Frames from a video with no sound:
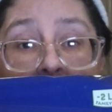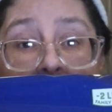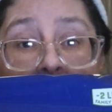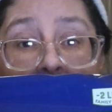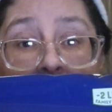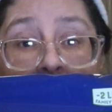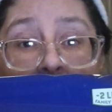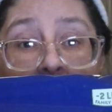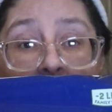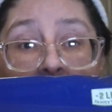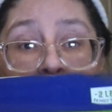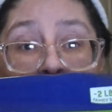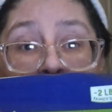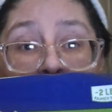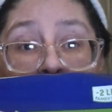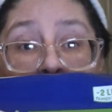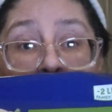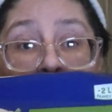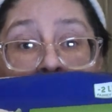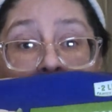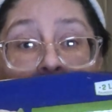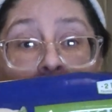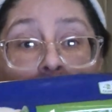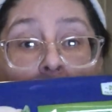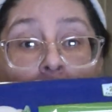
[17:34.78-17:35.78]
So if you
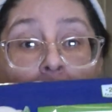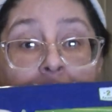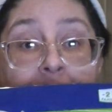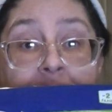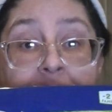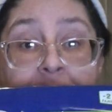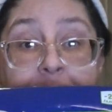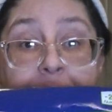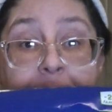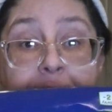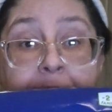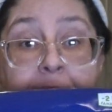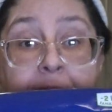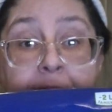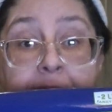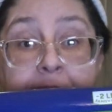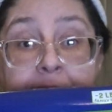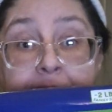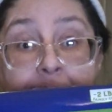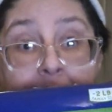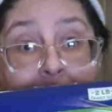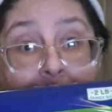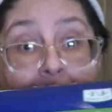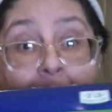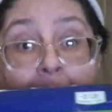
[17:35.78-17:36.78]
like a lot of
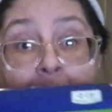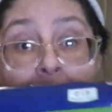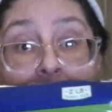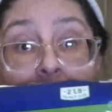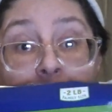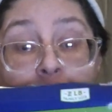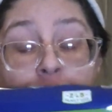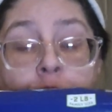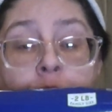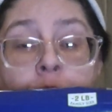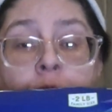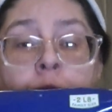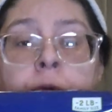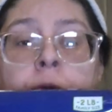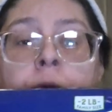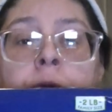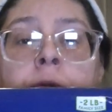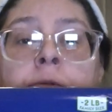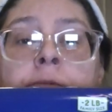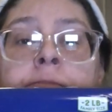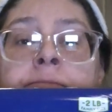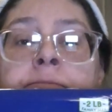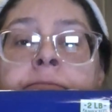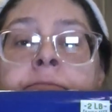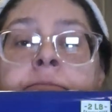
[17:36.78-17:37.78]
spaghetti like I do,
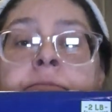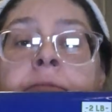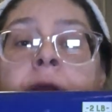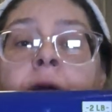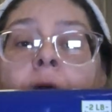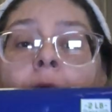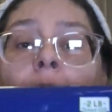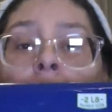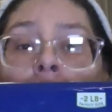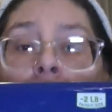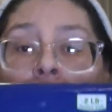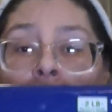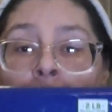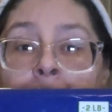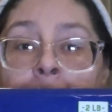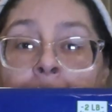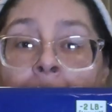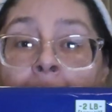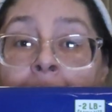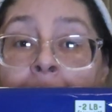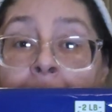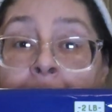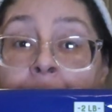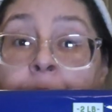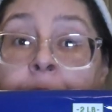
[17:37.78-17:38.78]

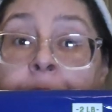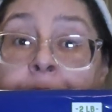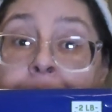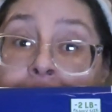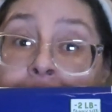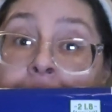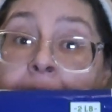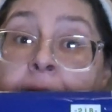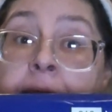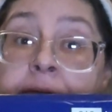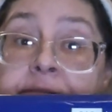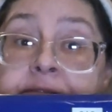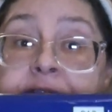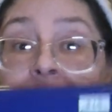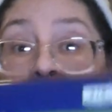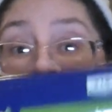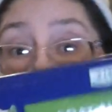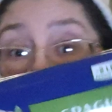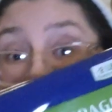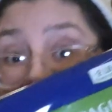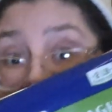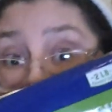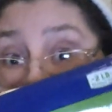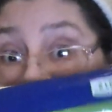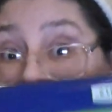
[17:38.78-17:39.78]
I already have some.
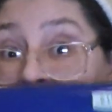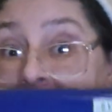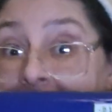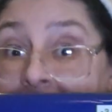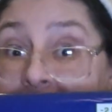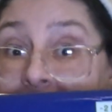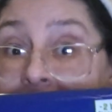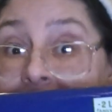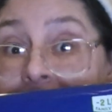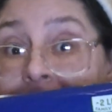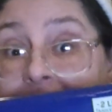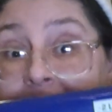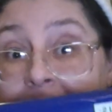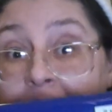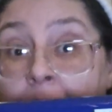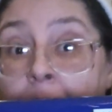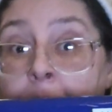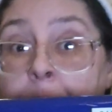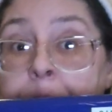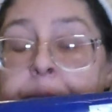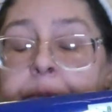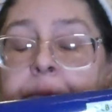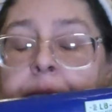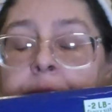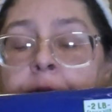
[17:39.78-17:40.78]
I just picked this
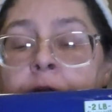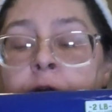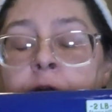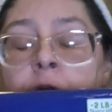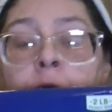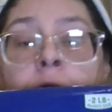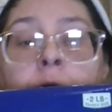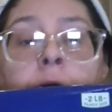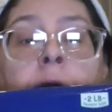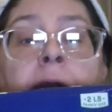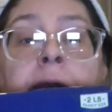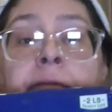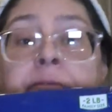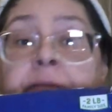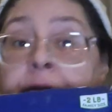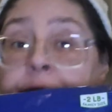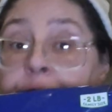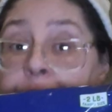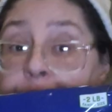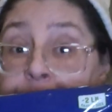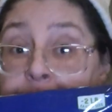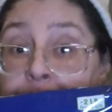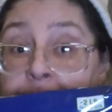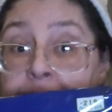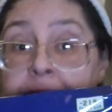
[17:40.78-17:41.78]
up. You know, I have
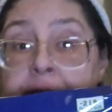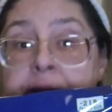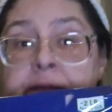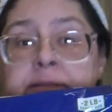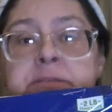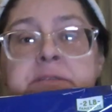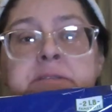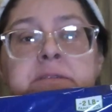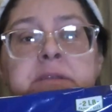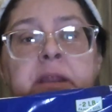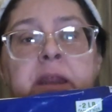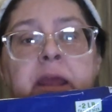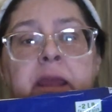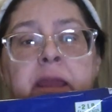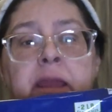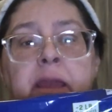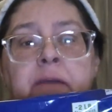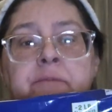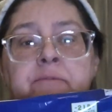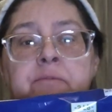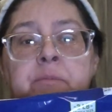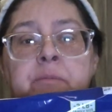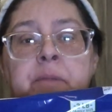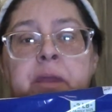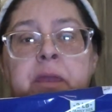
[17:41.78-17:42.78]
other brands that I
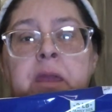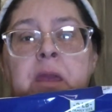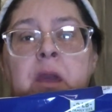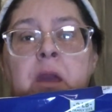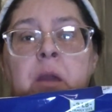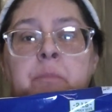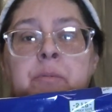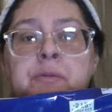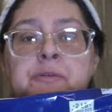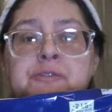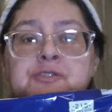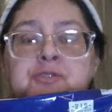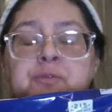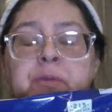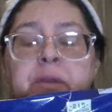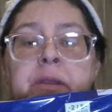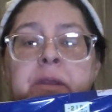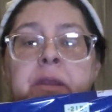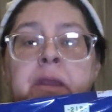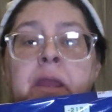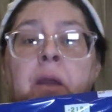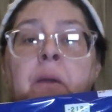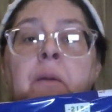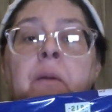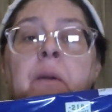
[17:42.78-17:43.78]
have in my cupboards
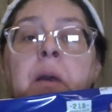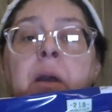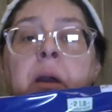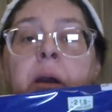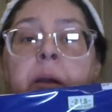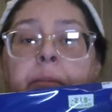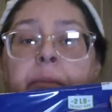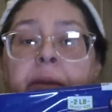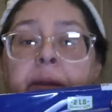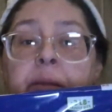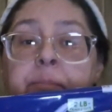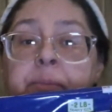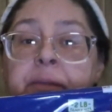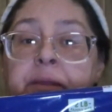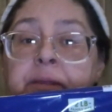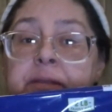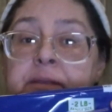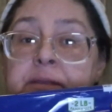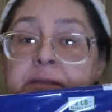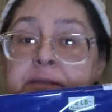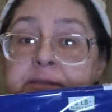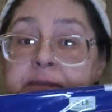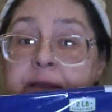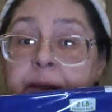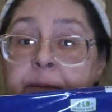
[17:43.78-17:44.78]
right now, but I picked
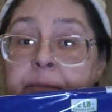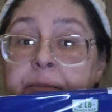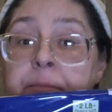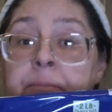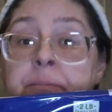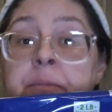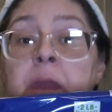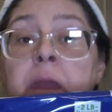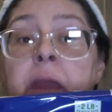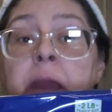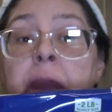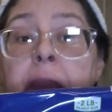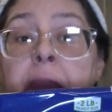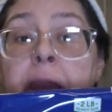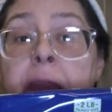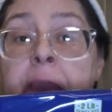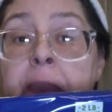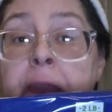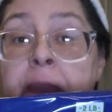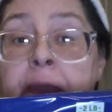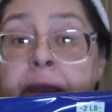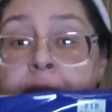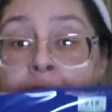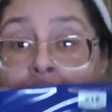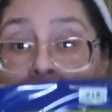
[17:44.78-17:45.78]
this up,
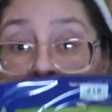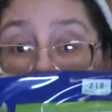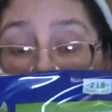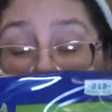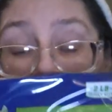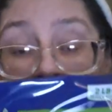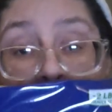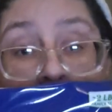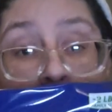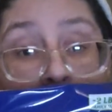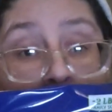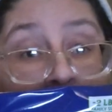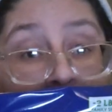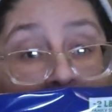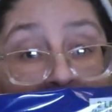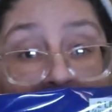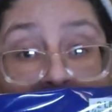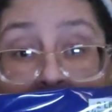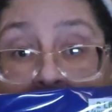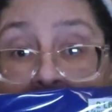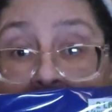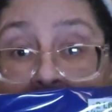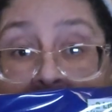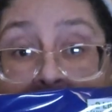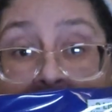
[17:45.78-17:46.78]
and I heard it's
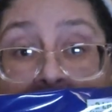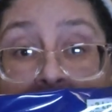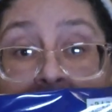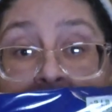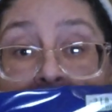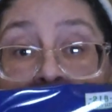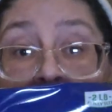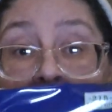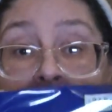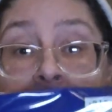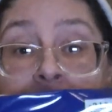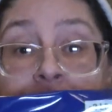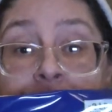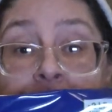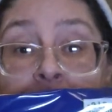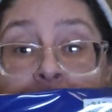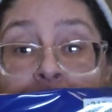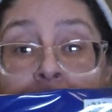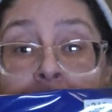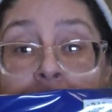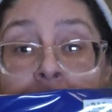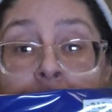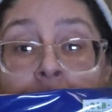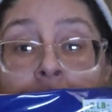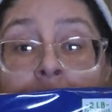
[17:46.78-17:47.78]
very tasty. It's
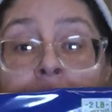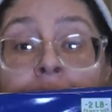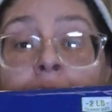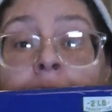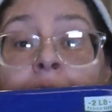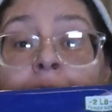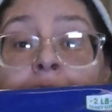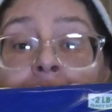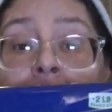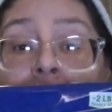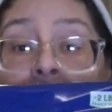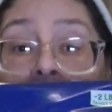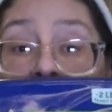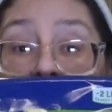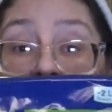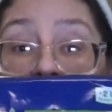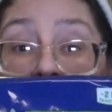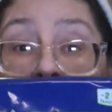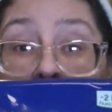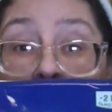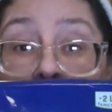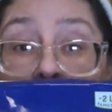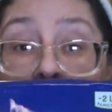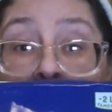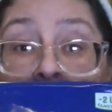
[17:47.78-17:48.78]
very good, and you get the
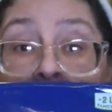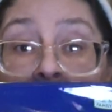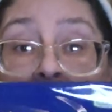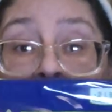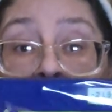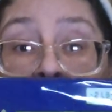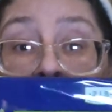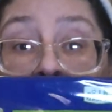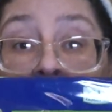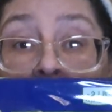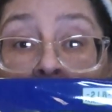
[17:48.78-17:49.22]
2 pound for